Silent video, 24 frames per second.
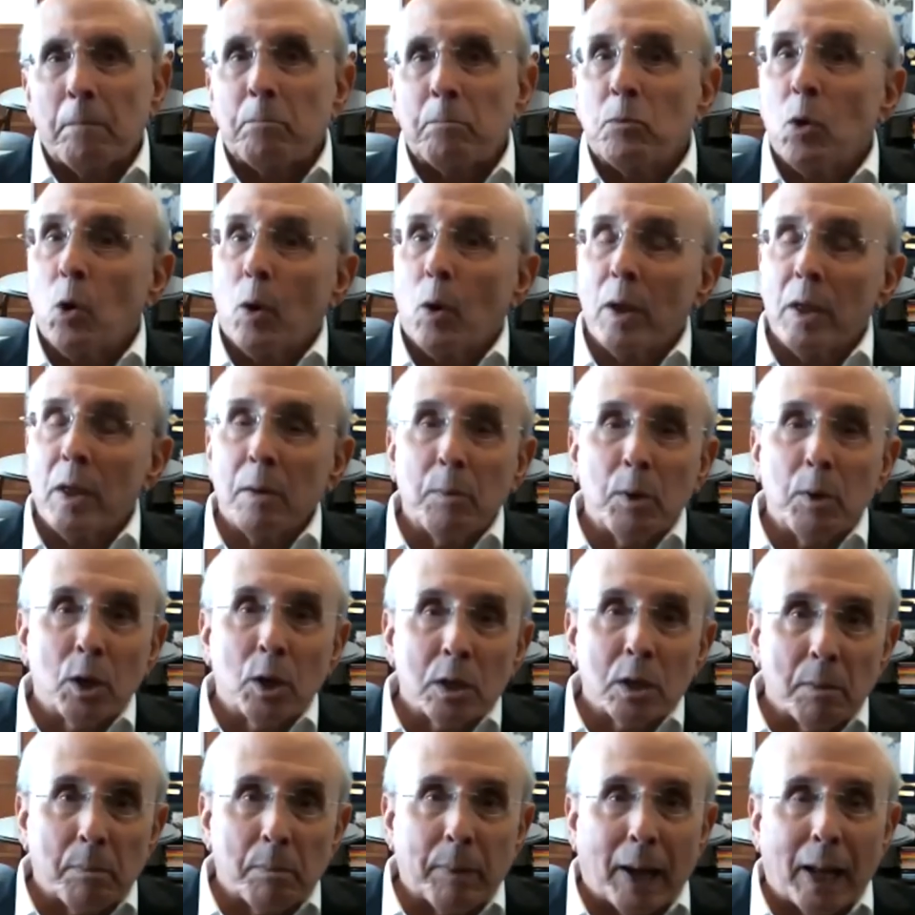No other
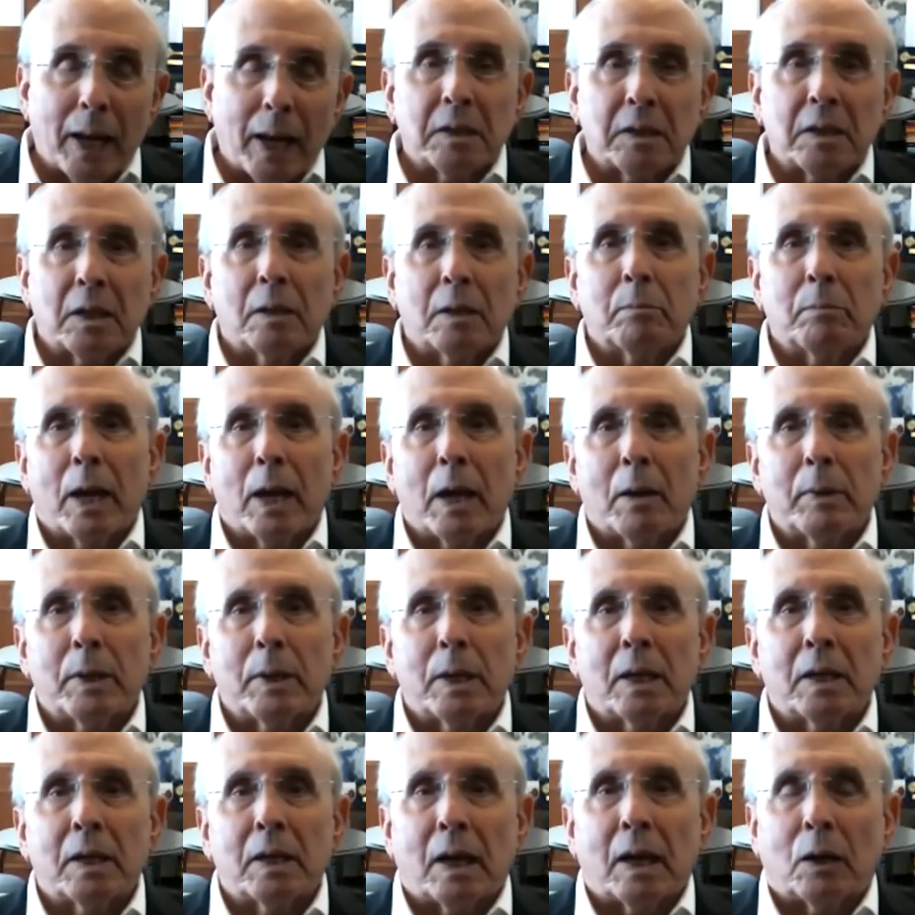municipality in
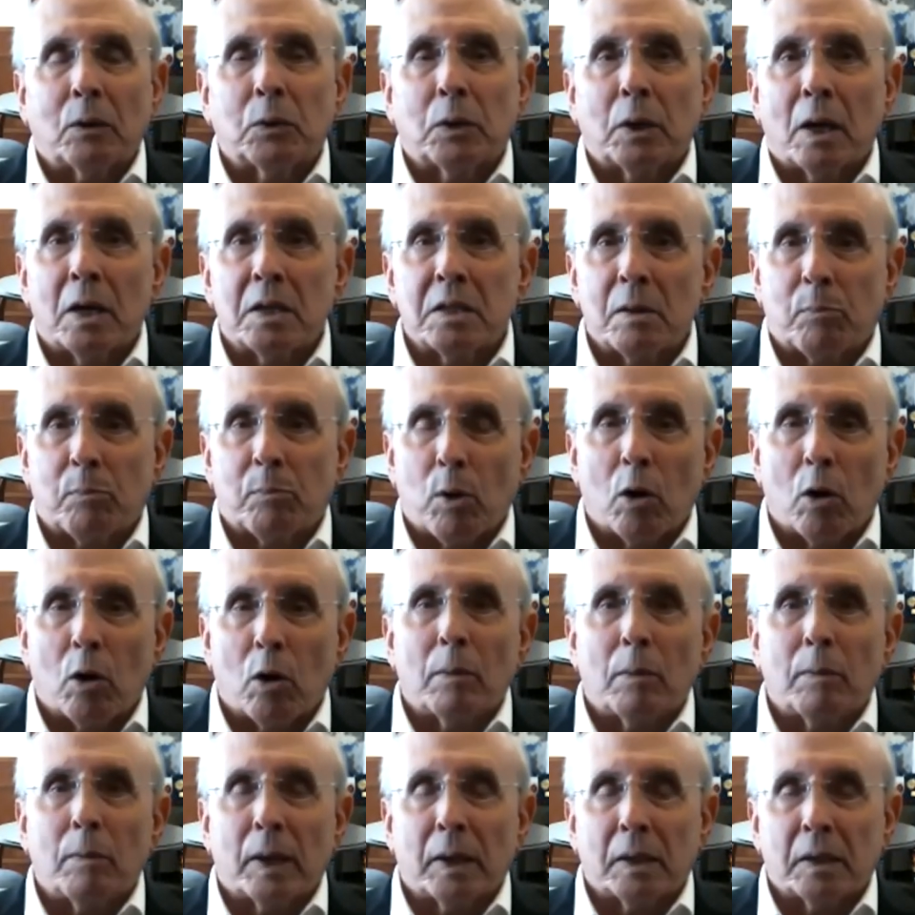Miami-Dade County has a
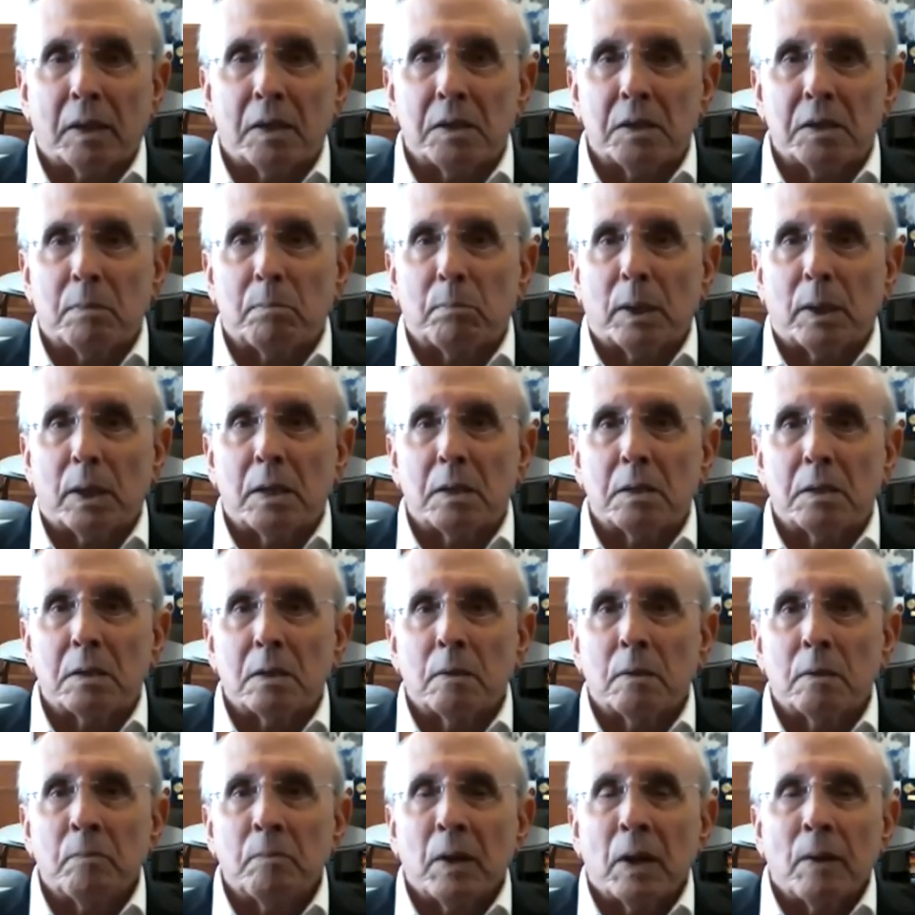program like this in place.
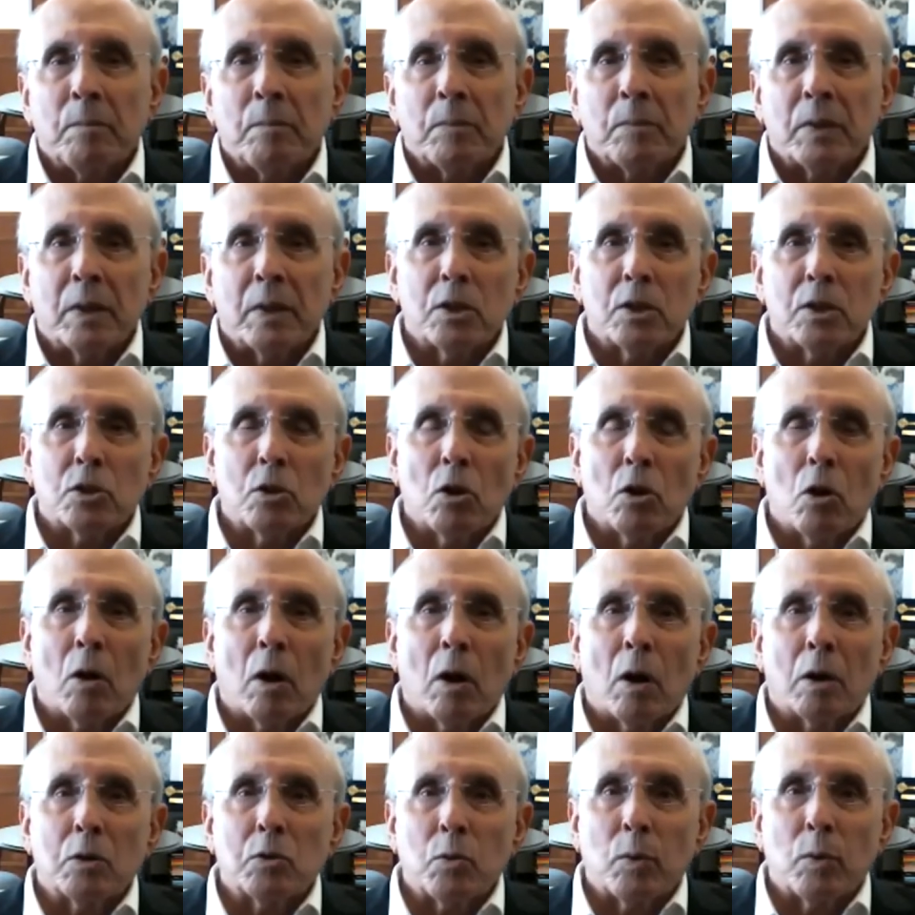This
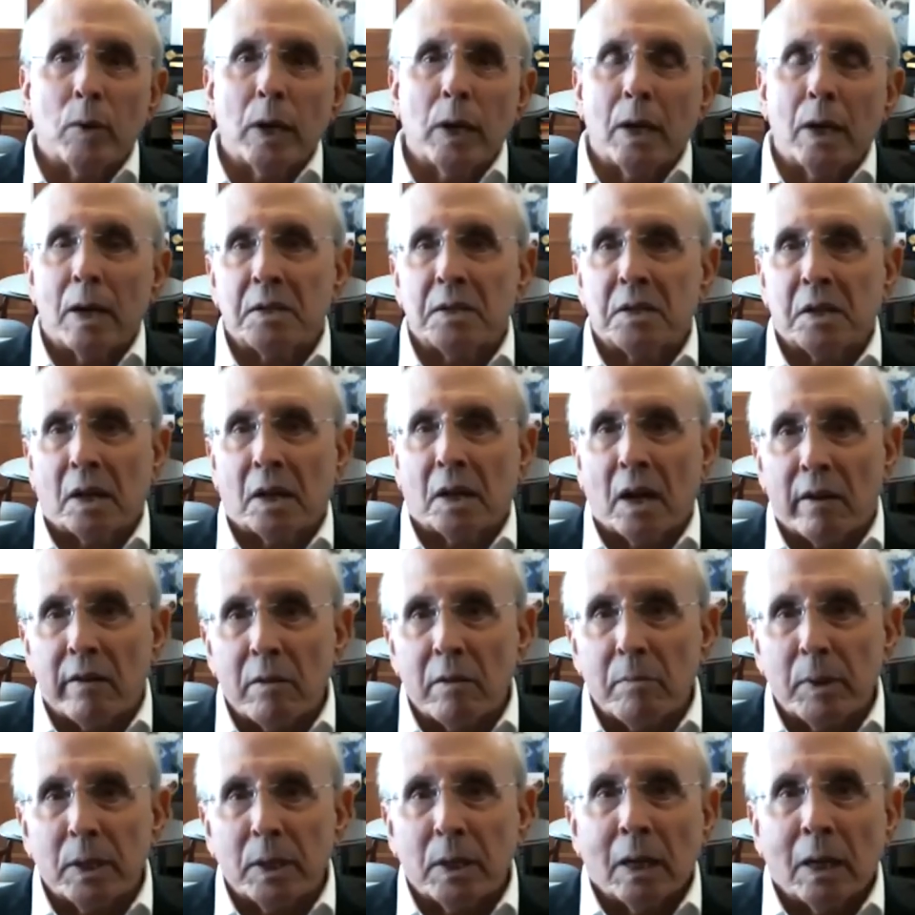shows how we as a
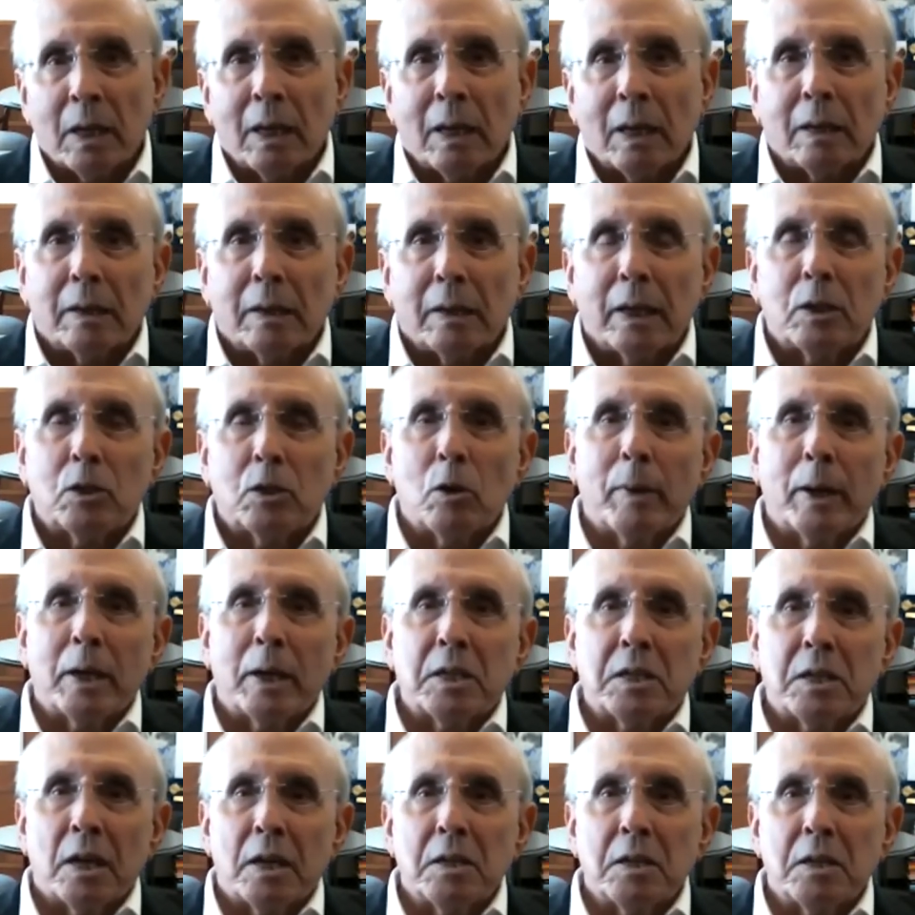government need to
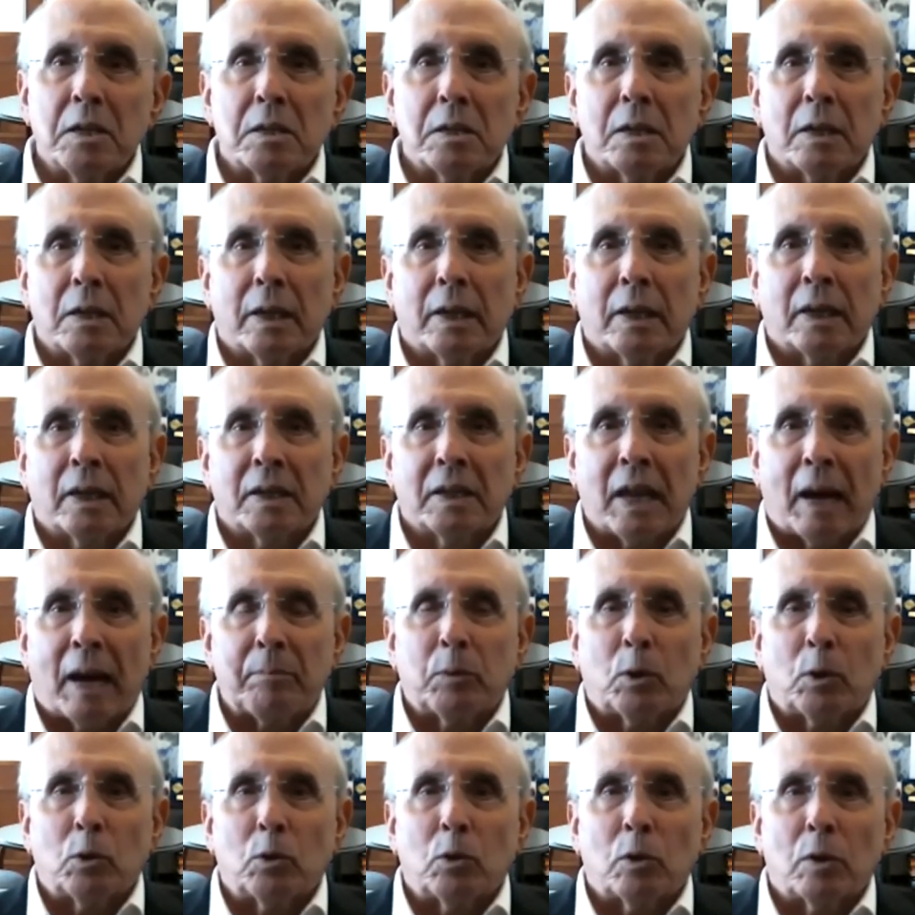make changes and
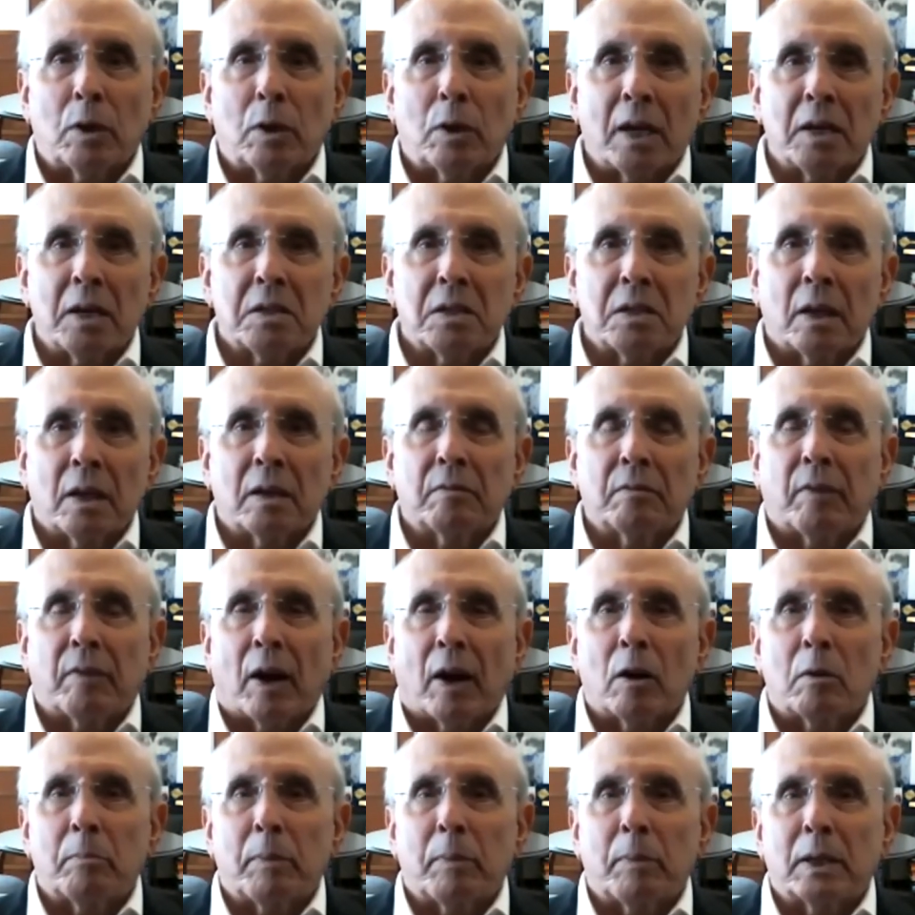adapt to today's
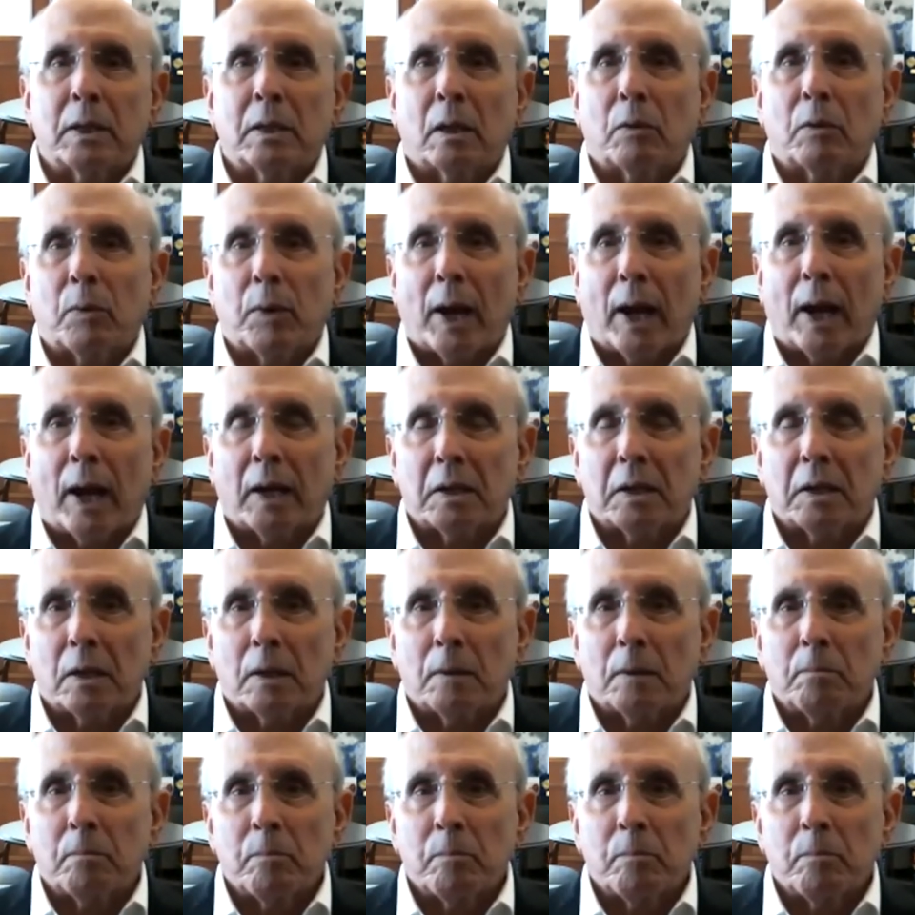environmental reality.